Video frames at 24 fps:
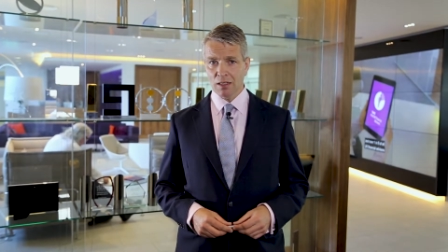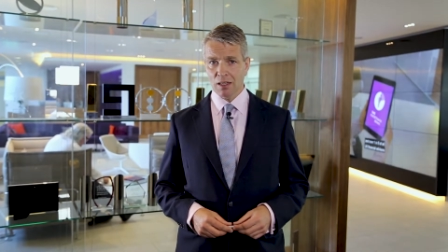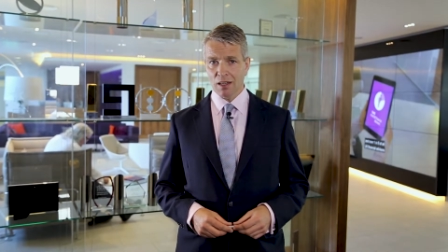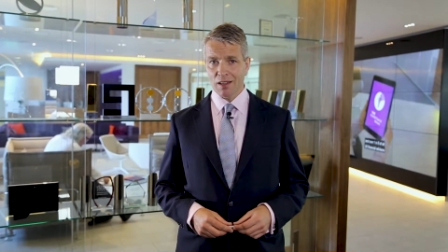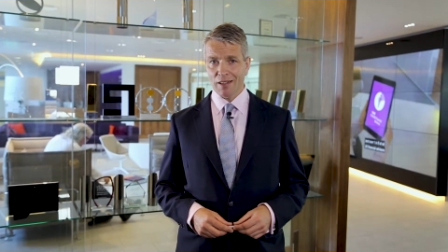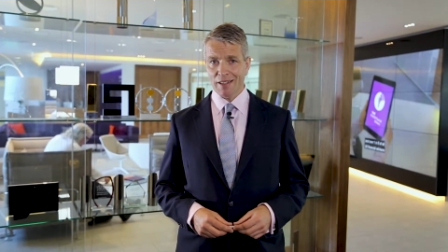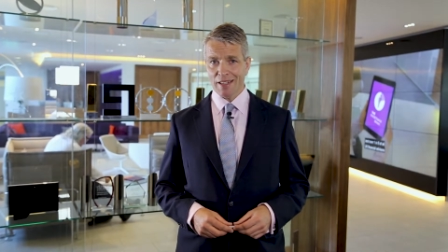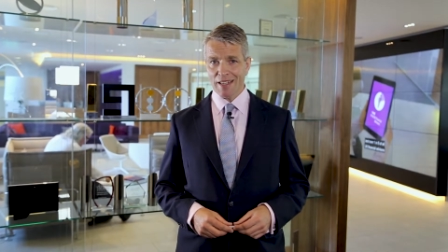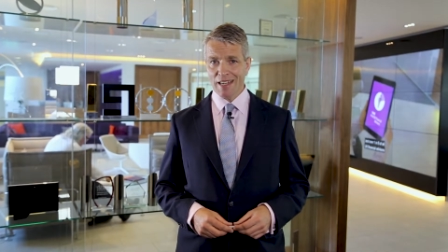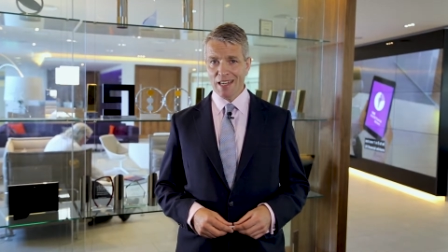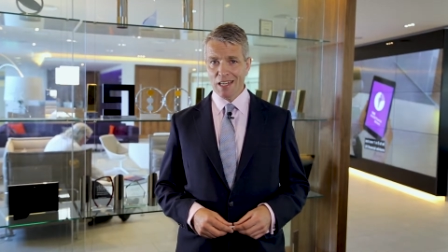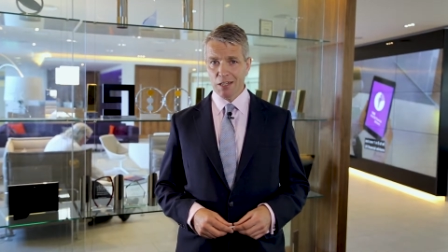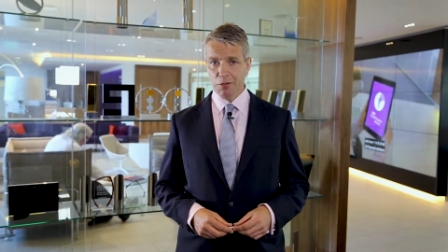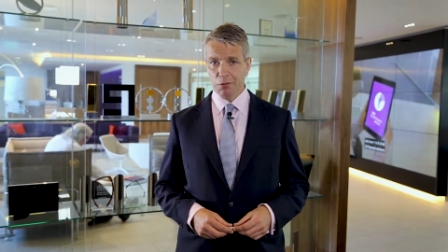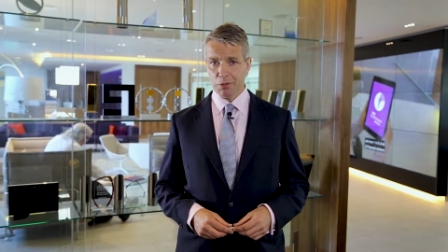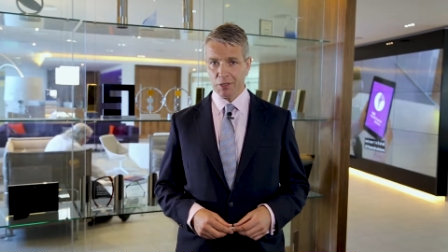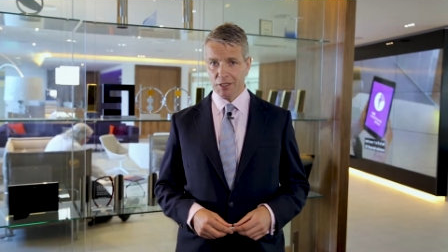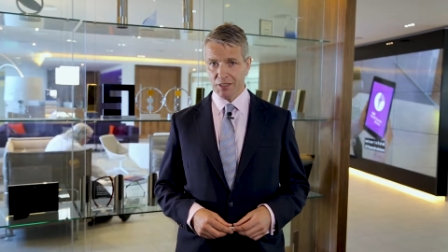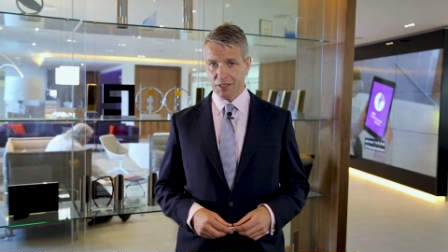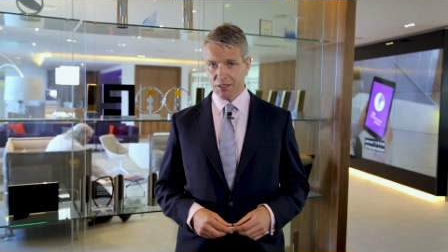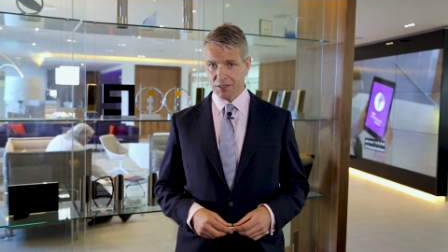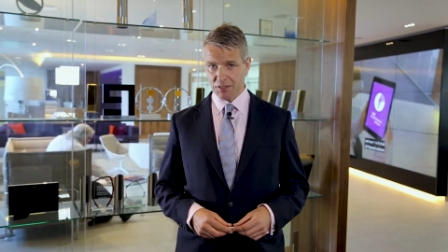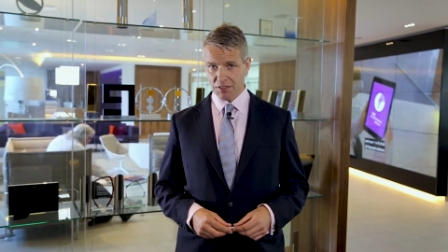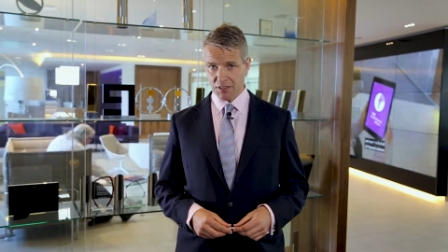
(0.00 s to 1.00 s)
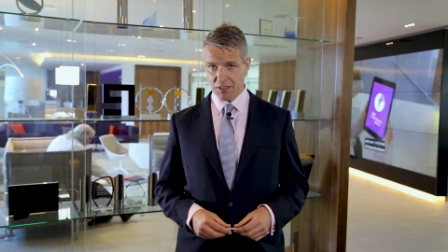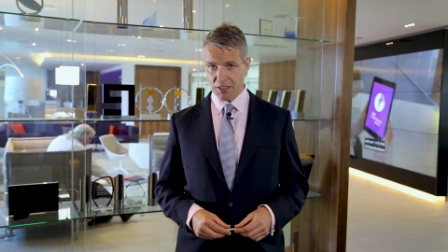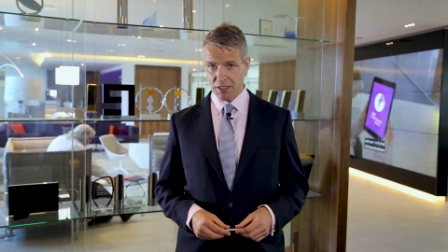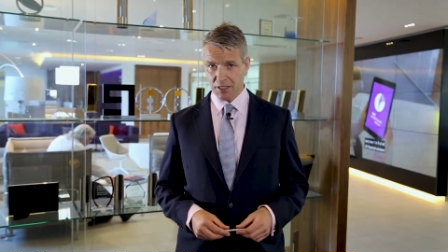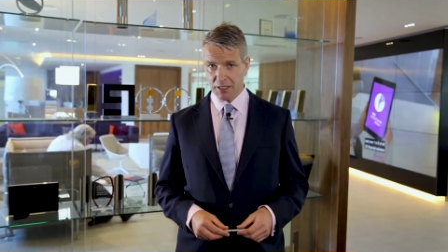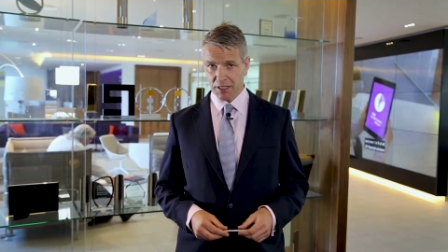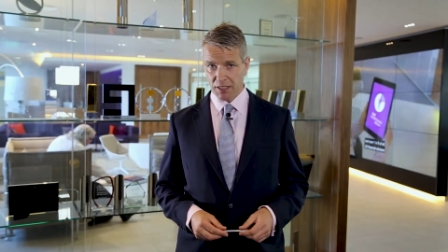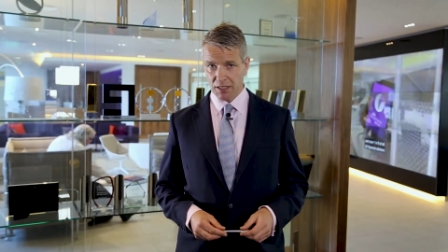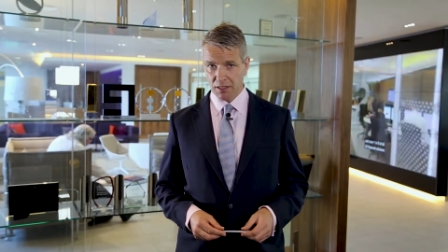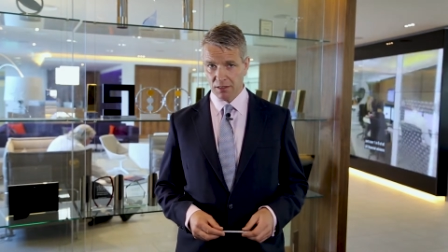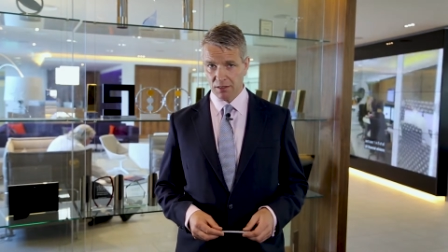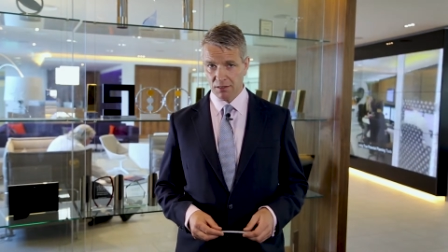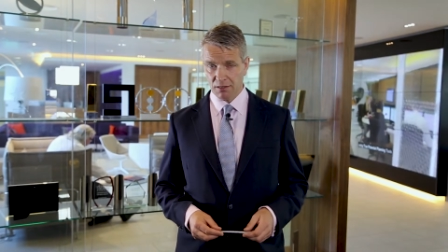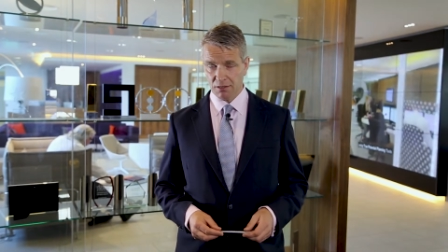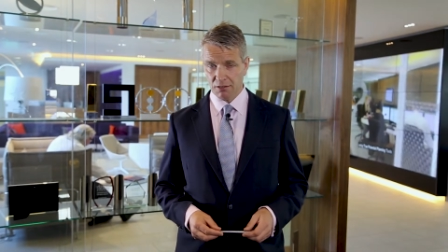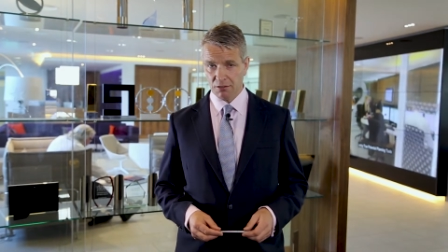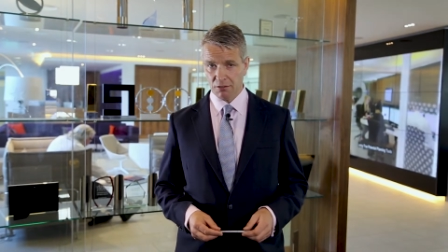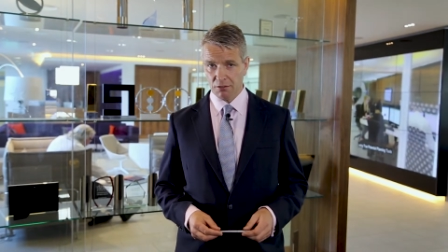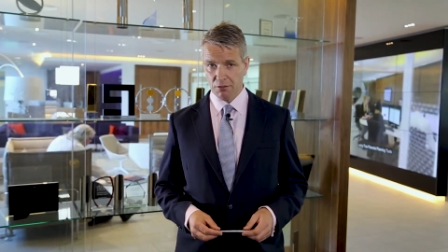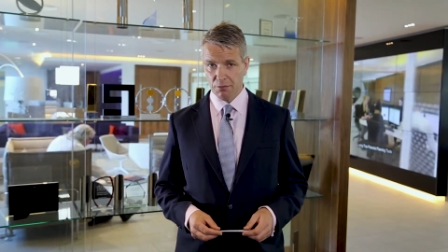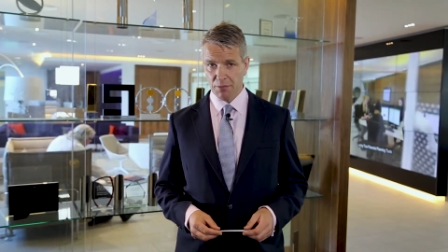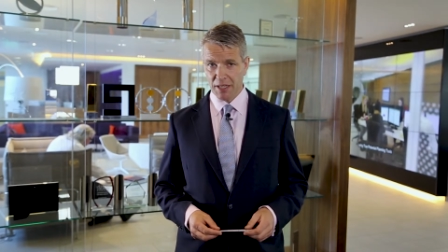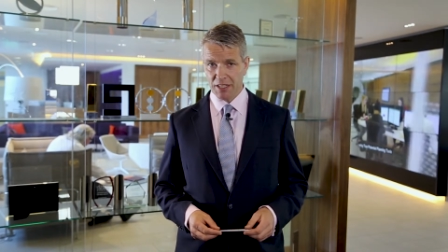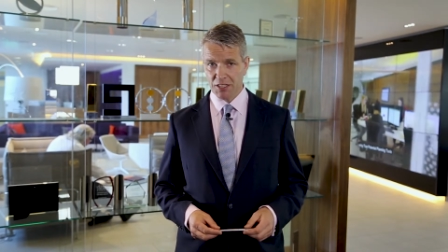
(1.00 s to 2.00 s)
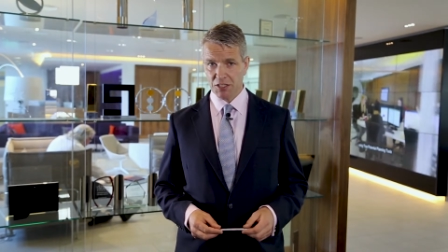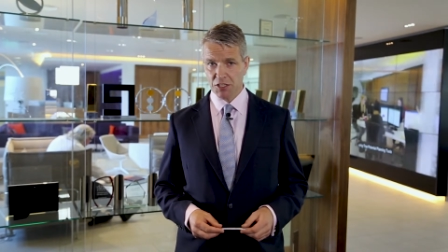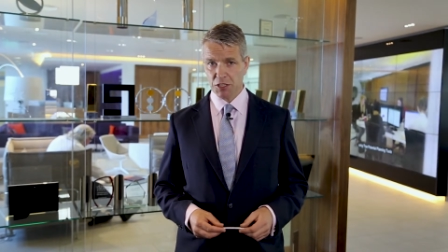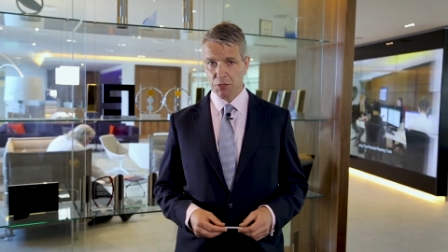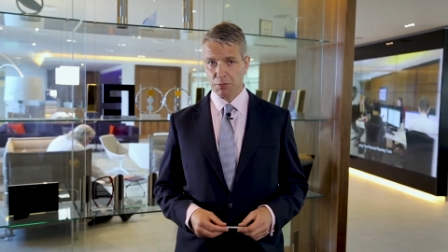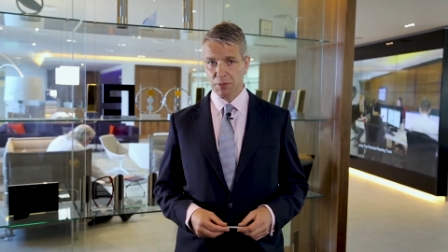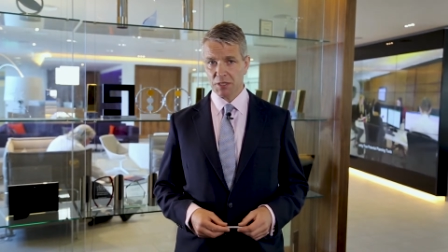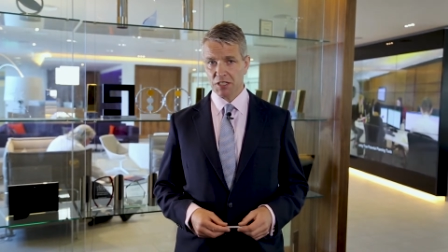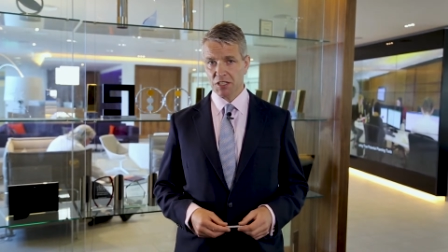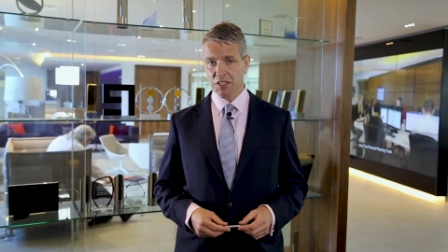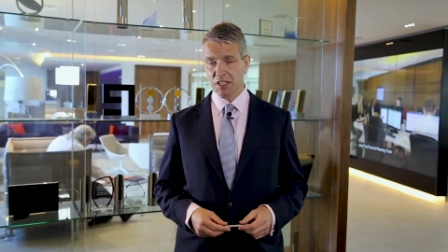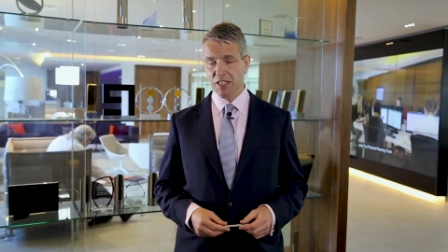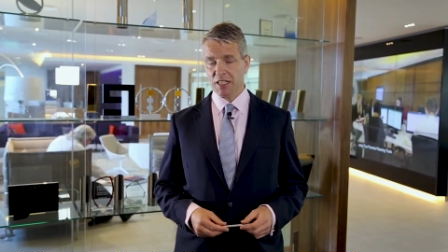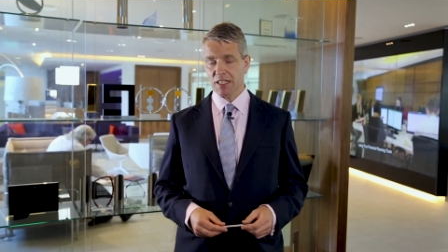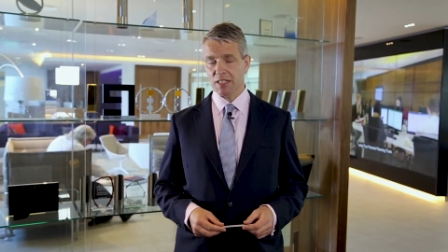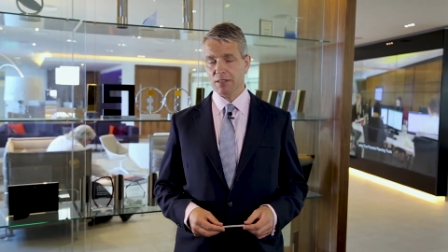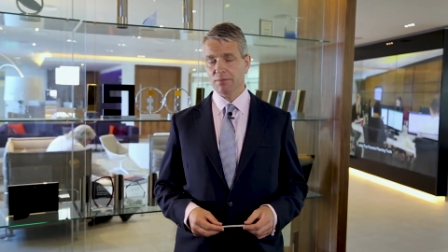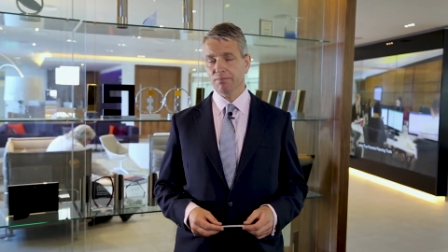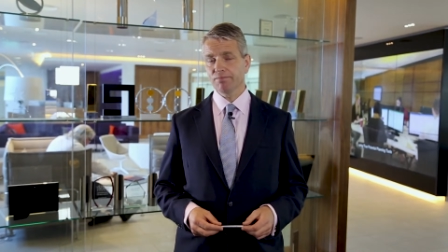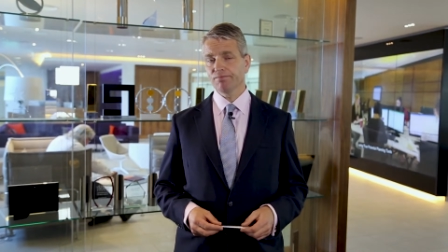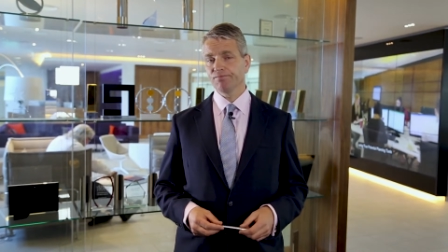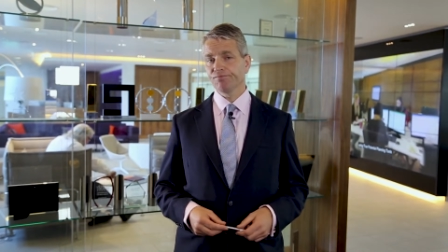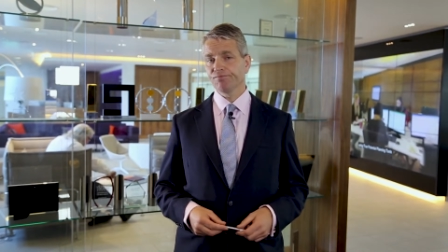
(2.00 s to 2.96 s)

are equally discerning remains to be seen.